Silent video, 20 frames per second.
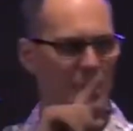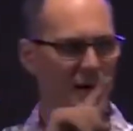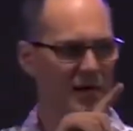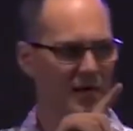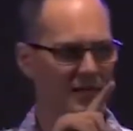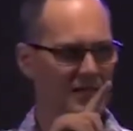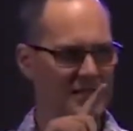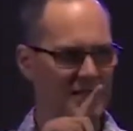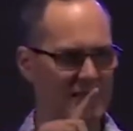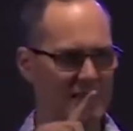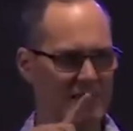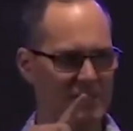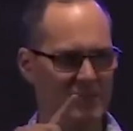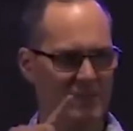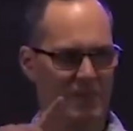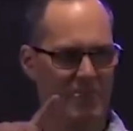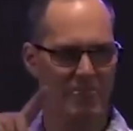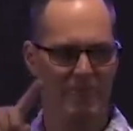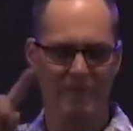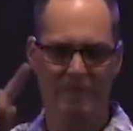listen to this.
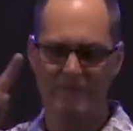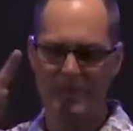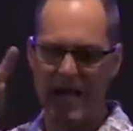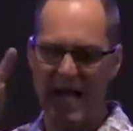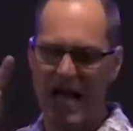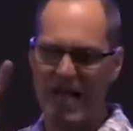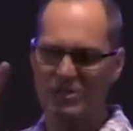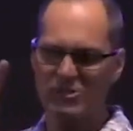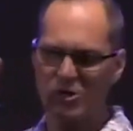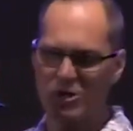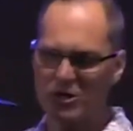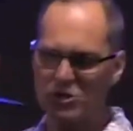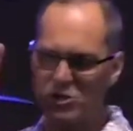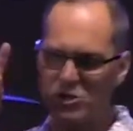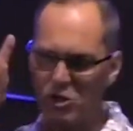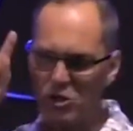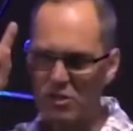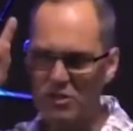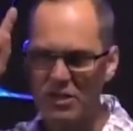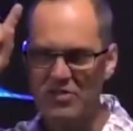I started to,
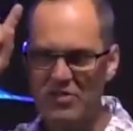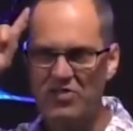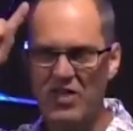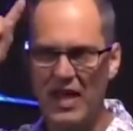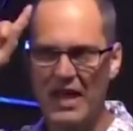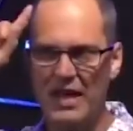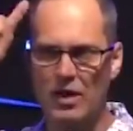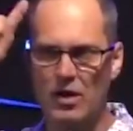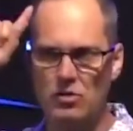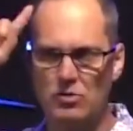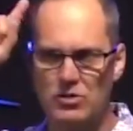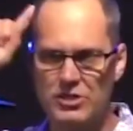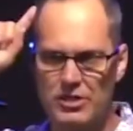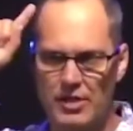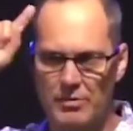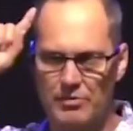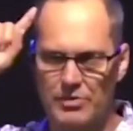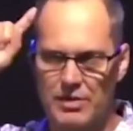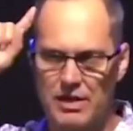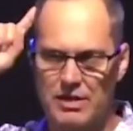to think on
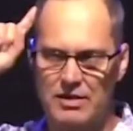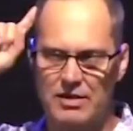something,